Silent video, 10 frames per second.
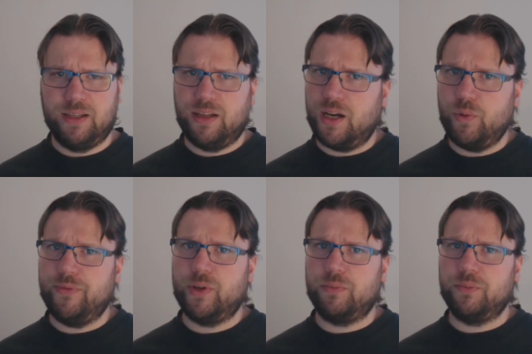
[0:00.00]

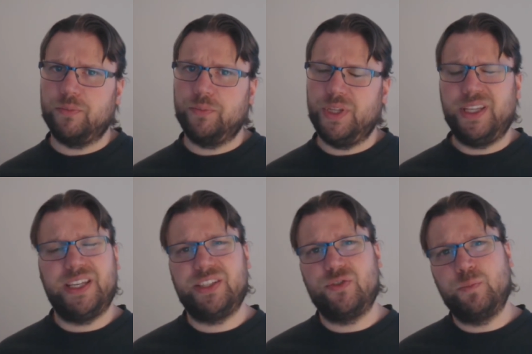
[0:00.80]
However, being
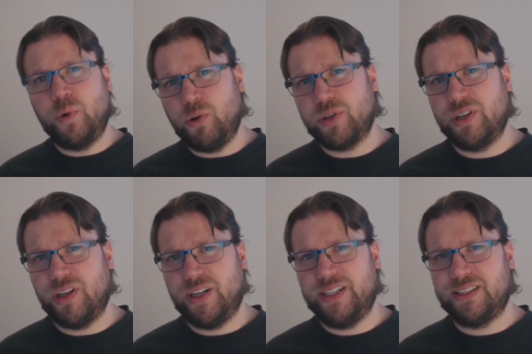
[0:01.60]
a support
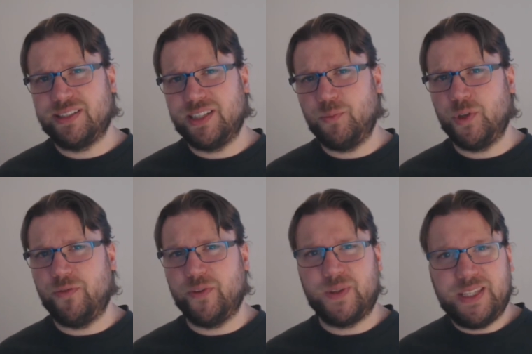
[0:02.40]
card is somewhat
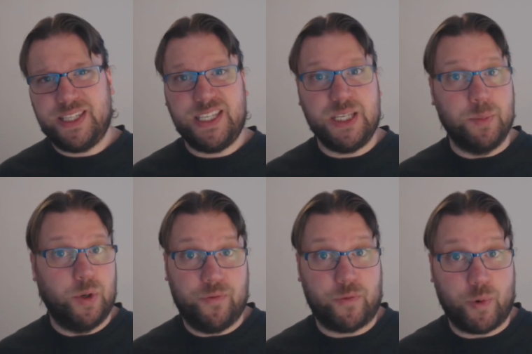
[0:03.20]
of a theme
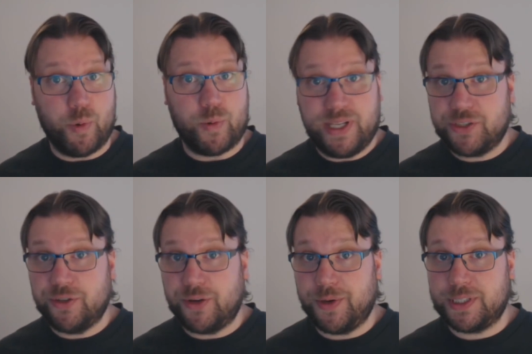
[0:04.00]
of rogue
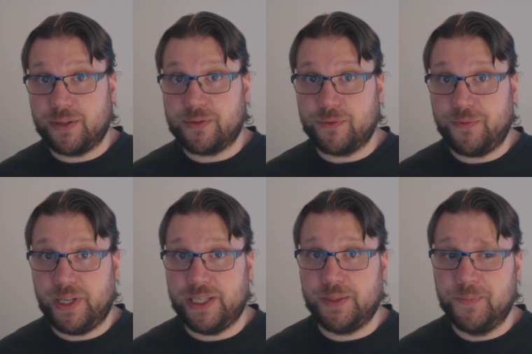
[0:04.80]
legendaries as of late.